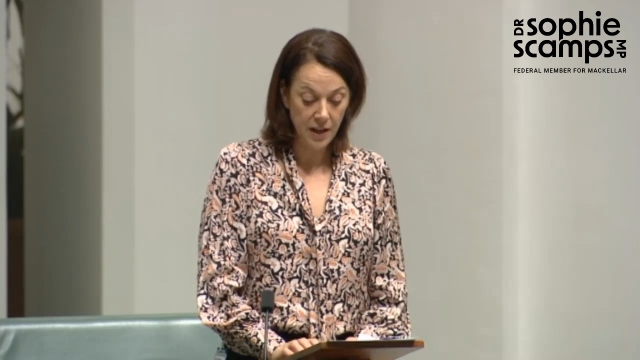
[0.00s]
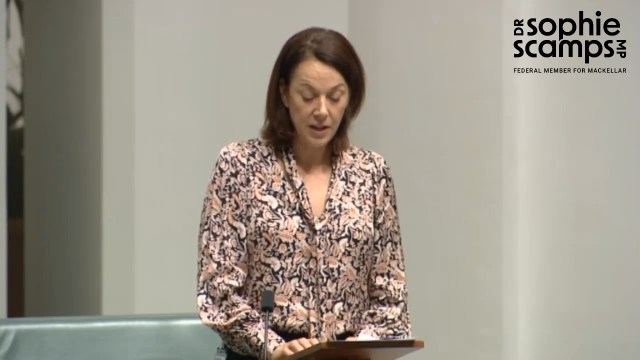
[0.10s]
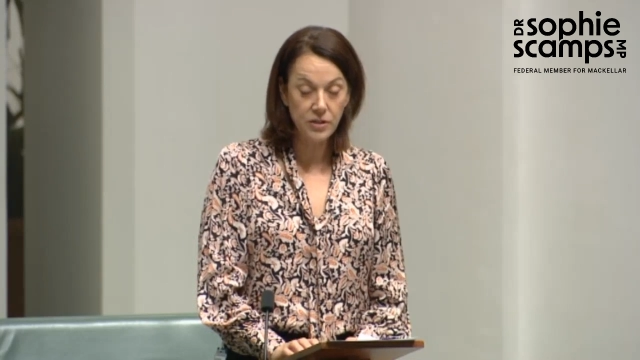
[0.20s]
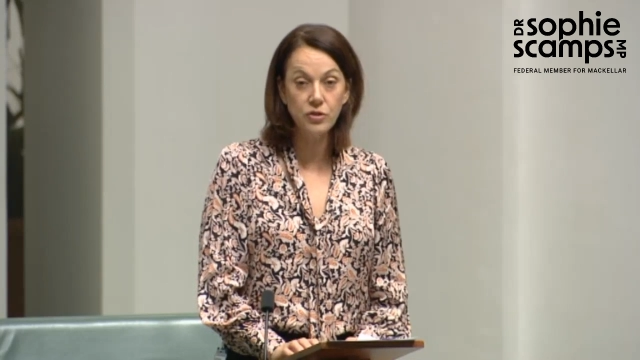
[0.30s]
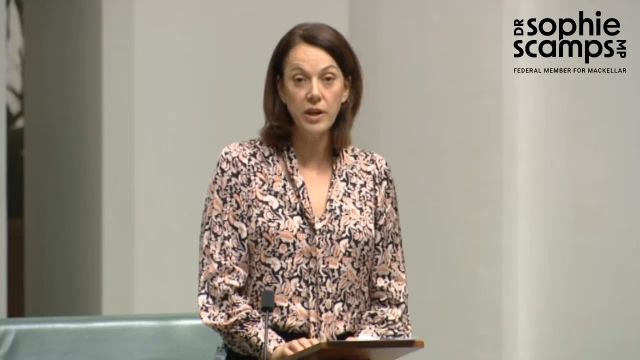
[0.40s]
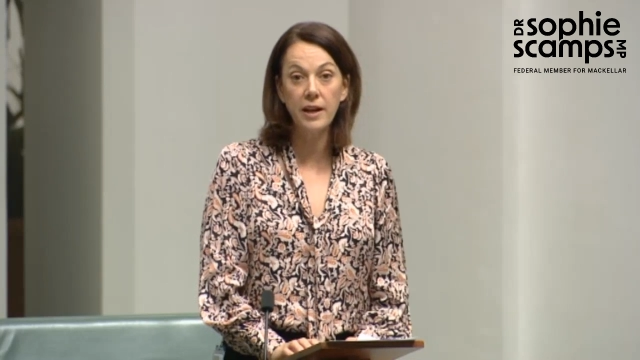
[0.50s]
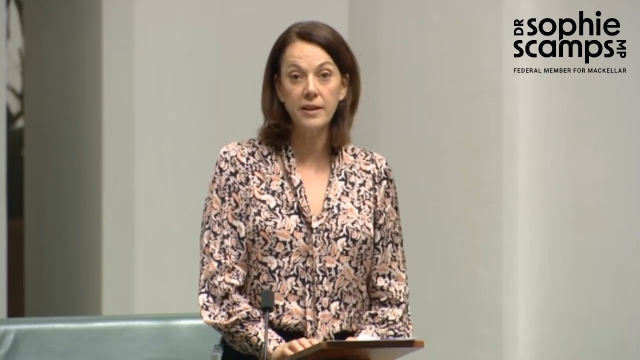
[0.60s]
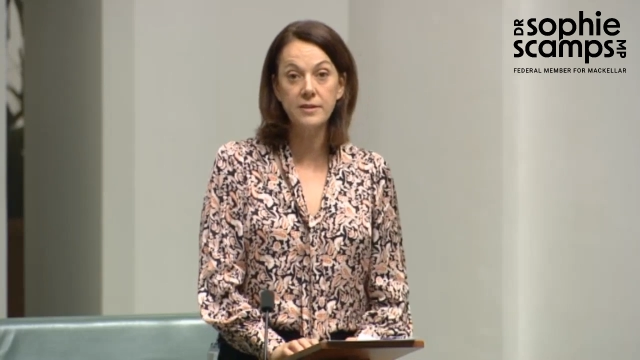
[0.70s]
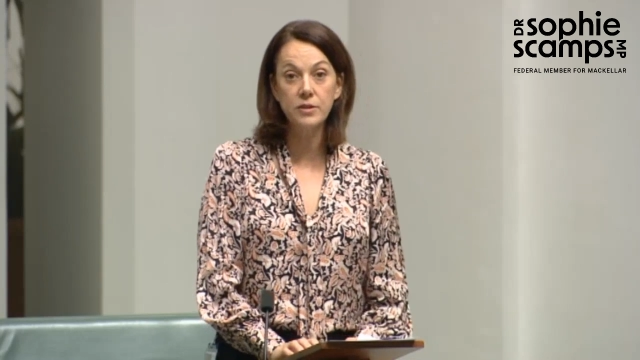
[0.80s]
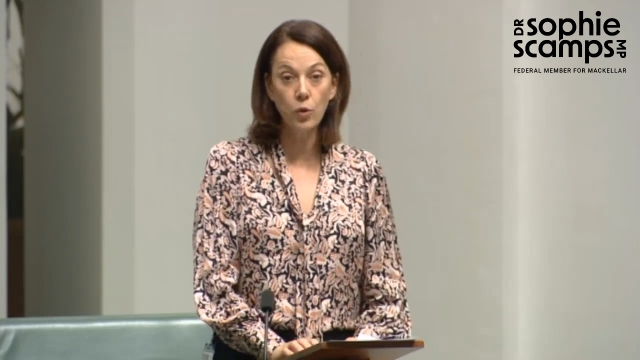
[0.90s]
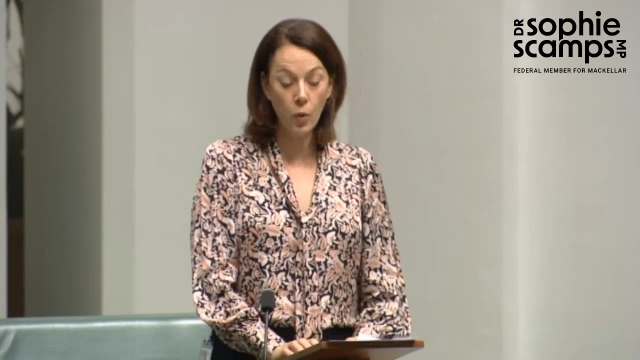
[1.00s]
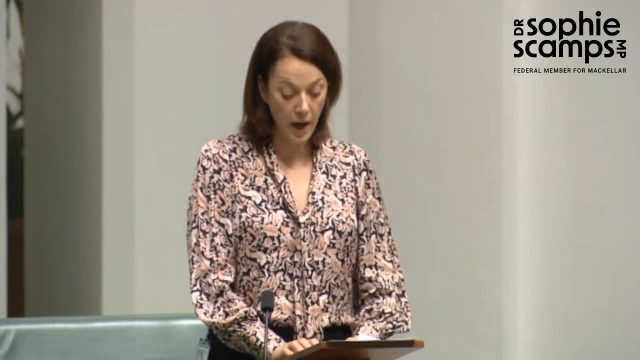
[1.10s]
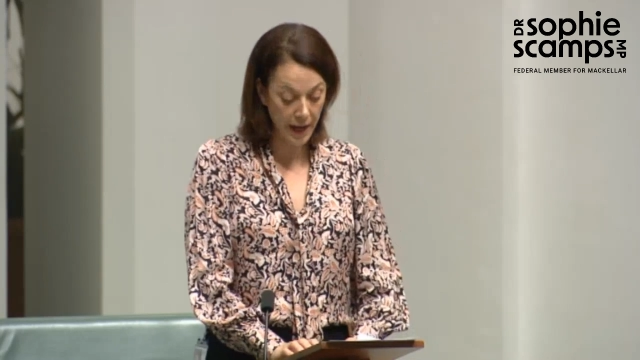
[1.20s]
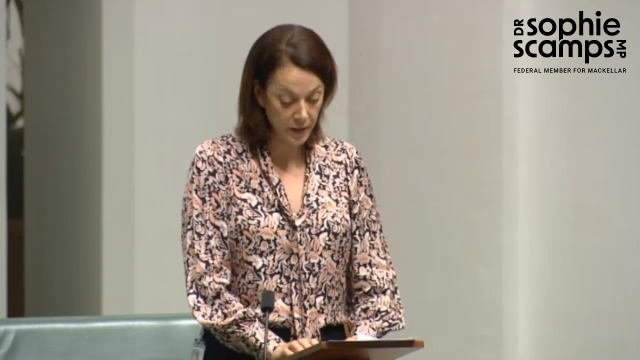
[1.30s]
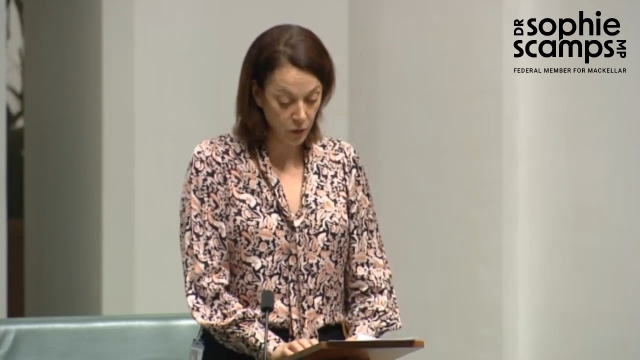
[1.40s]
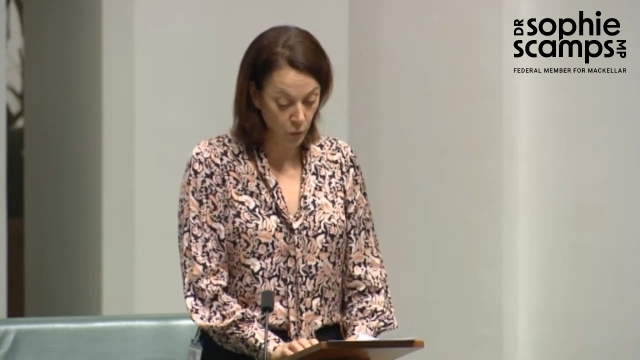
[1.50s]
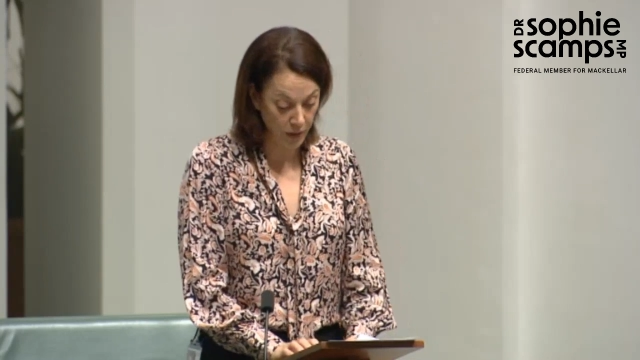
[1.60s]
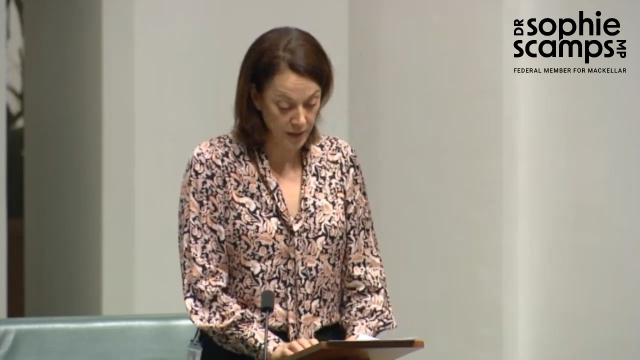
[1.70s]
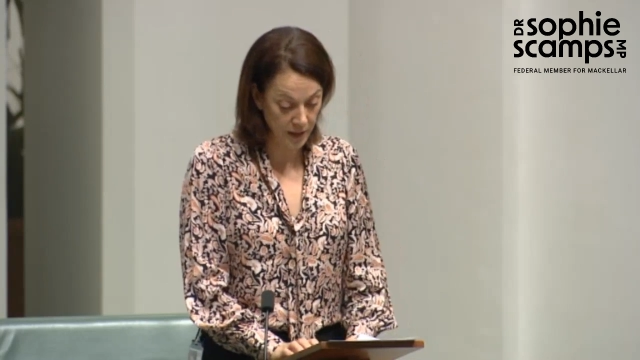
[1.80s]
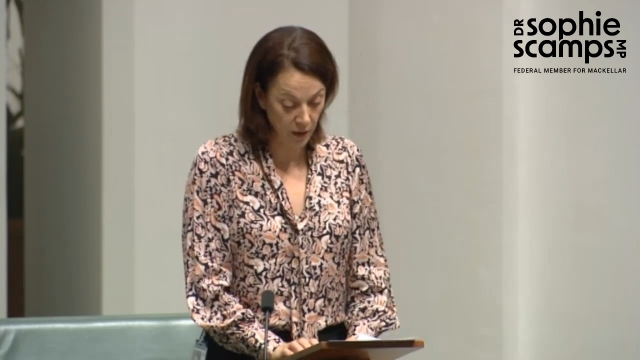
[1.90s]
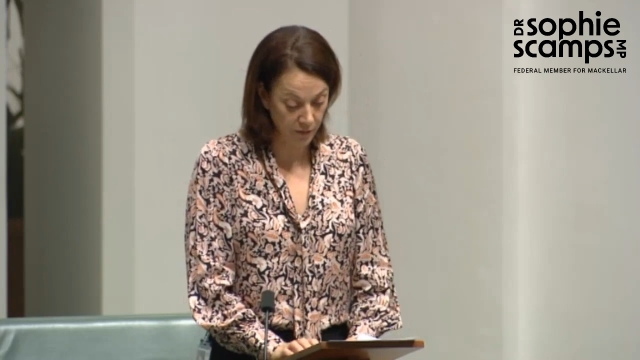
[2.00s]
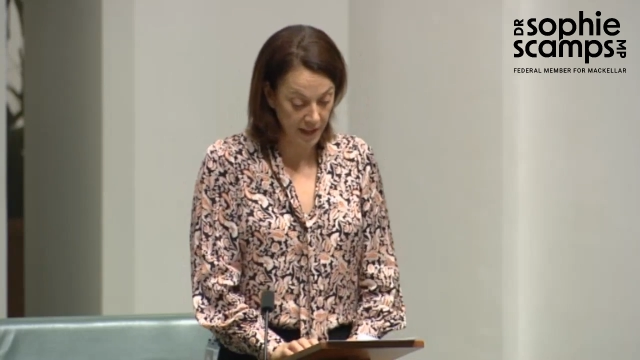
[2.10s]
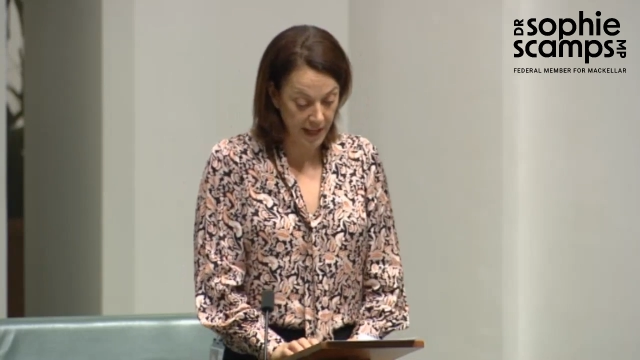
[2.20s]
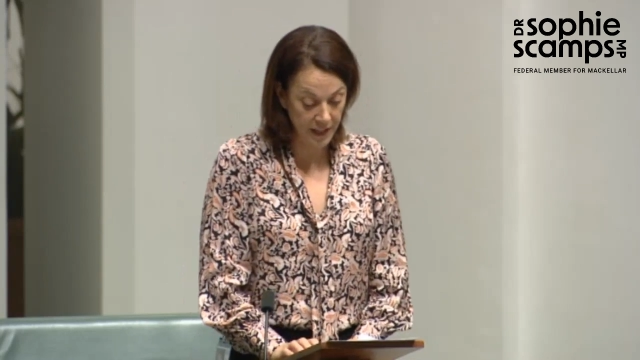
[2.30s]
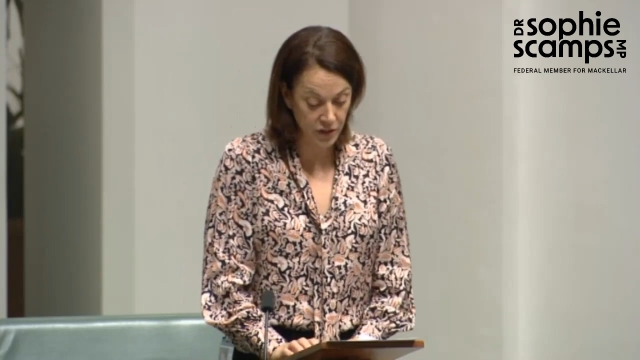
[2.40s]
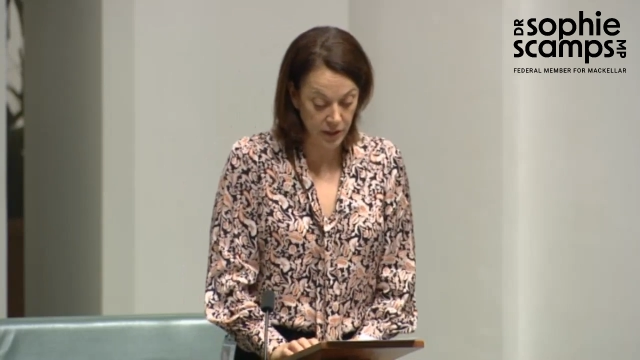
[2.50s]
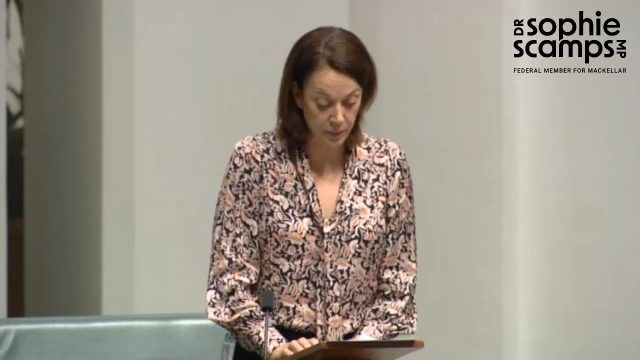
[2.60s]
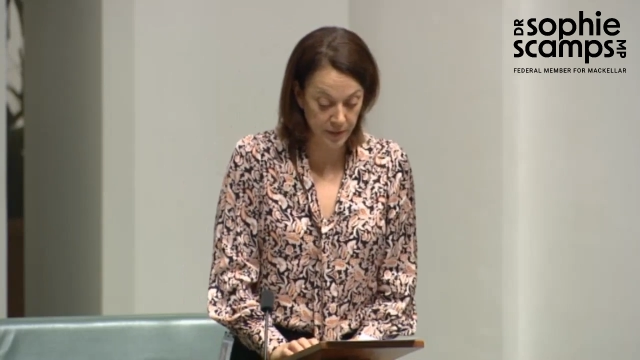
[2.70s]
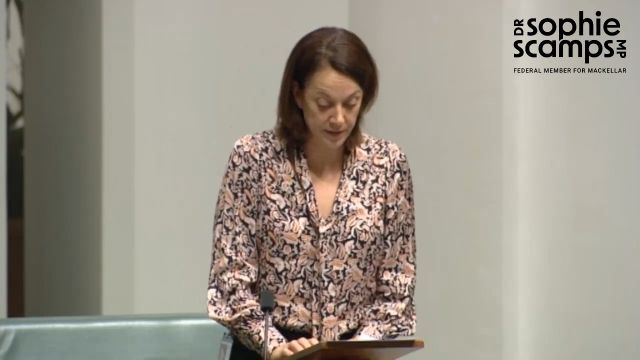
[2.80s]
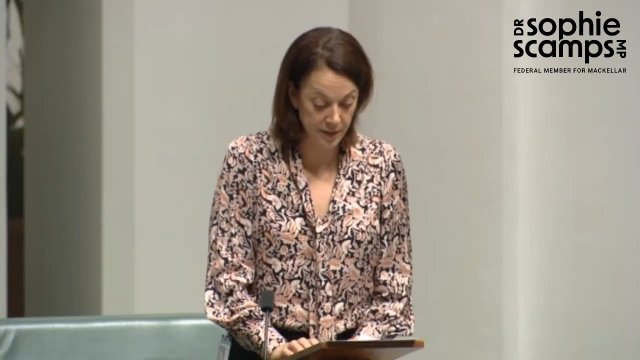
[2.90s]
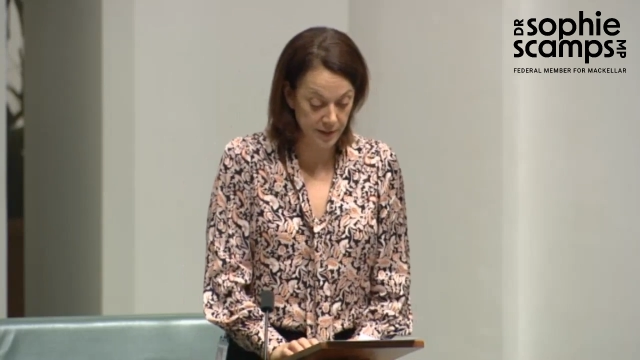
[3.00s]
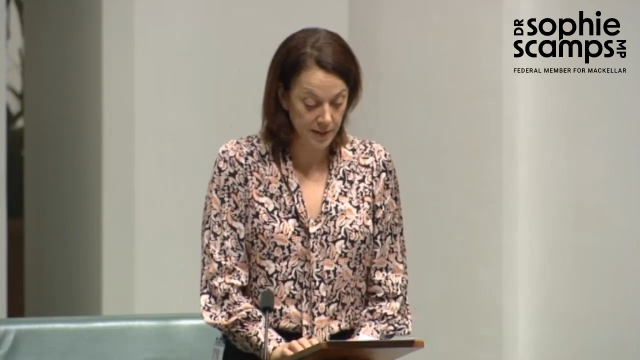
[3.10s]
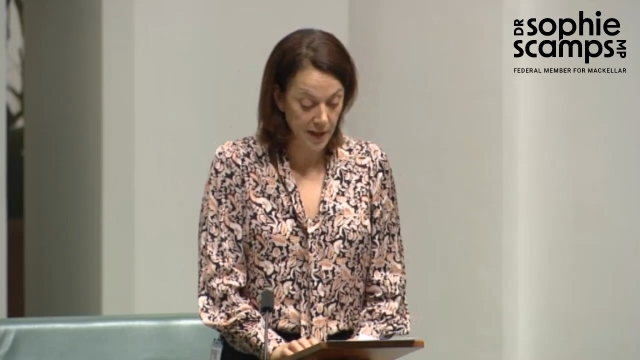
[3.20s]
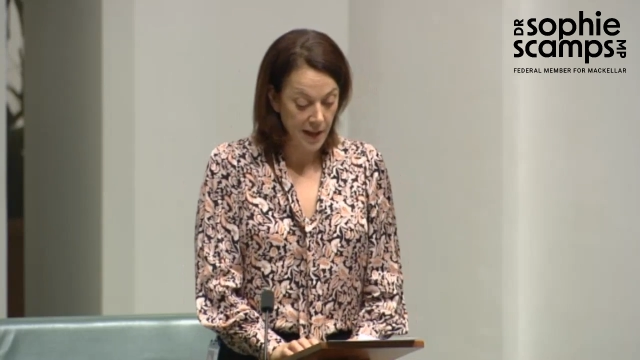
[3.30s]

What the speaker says: Australia's quiet quitting of the LNG business